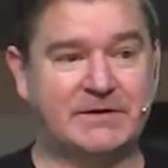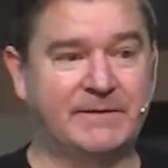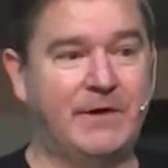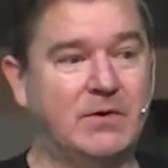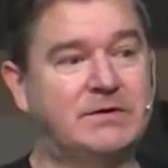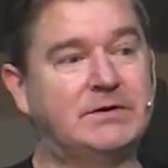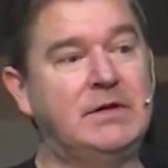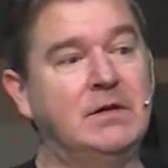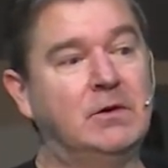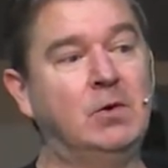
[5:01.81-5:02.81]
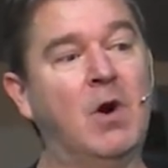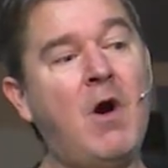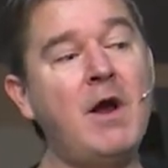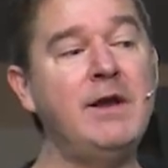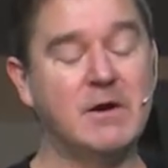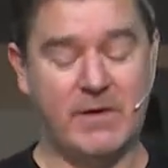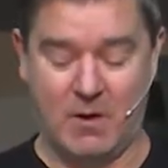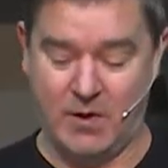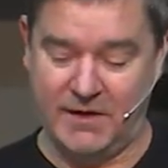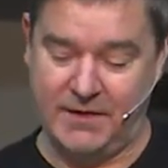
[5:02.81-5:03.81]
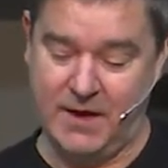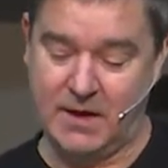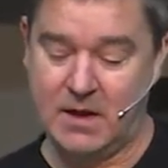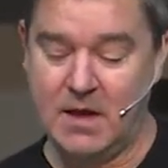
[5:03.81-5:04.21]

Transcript: Some folks who are here that I want to thank.